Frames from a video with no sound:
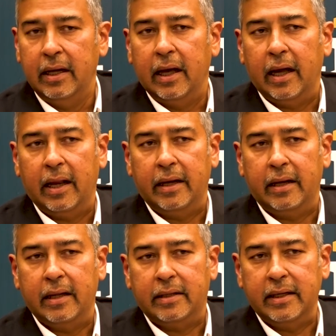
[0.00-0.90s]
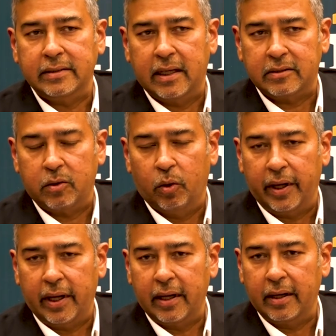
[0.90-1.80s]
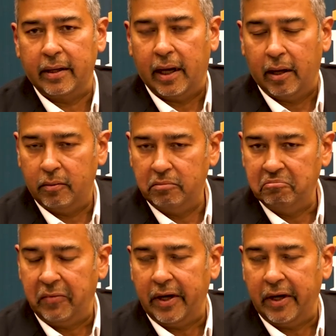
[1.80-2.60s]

and uh, things are slowing down.